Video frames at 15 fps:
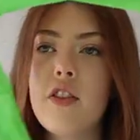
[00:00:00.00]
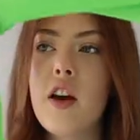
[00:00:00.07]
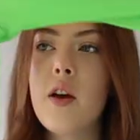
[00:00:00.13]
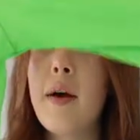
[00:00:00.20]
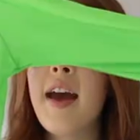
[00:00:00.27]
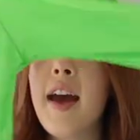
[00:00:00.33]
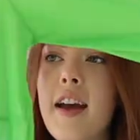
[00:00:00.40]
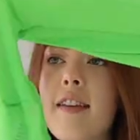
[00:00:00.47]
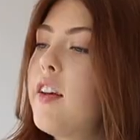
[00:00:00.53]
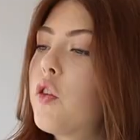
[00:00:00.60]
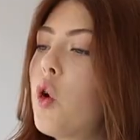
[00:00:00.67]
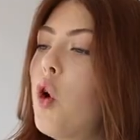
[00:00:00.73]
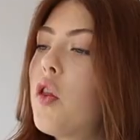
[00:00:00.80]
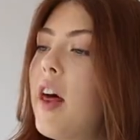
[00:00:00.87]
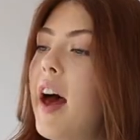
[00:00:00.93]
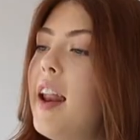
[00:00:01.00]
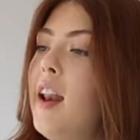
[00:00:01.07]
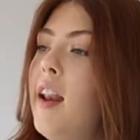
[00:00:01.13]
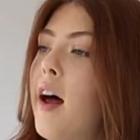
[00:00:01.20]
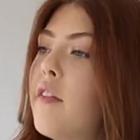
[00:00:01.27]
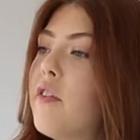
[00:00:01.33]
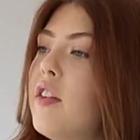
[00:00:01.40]
to it. It's got that
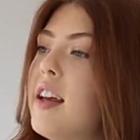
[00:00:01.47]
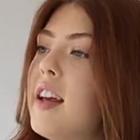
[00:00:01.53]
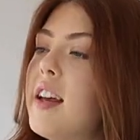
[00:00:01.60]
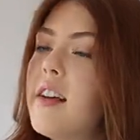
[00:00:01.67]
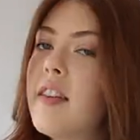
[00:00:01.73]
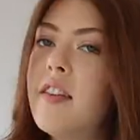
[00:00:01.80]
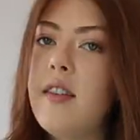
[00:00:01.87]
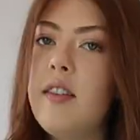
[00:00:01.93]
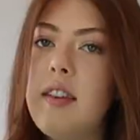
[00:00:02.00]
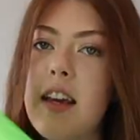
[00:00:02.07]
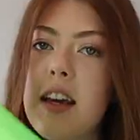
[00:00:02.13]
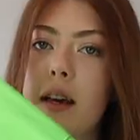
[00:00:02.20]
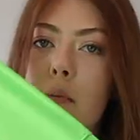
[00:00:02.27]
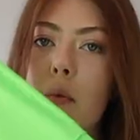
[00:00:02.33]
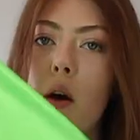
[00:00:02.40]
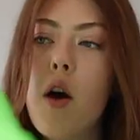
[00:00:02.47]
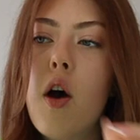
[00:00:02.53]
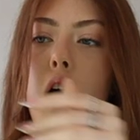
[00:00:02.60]
lovely seam